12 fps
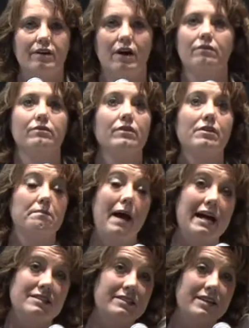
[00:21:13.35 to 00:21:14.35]
or the
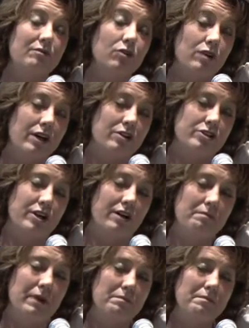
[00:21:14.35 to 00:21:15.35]
past several years, there
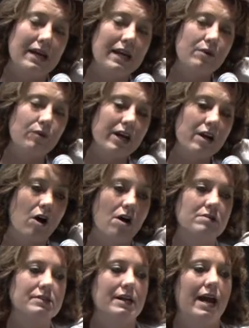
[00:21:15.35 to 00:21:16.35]
have been many
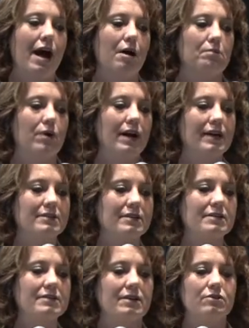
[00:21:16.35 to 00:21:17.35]
recalls and outbreaks
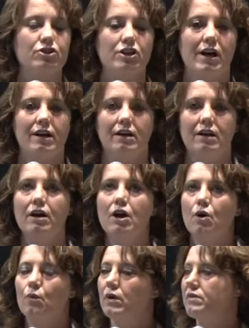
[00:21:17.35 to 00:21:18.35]
associated
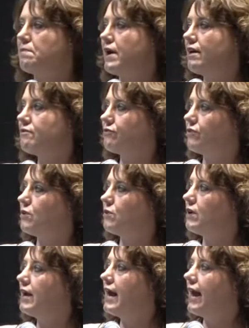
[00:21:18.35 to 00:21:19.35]
with pet food.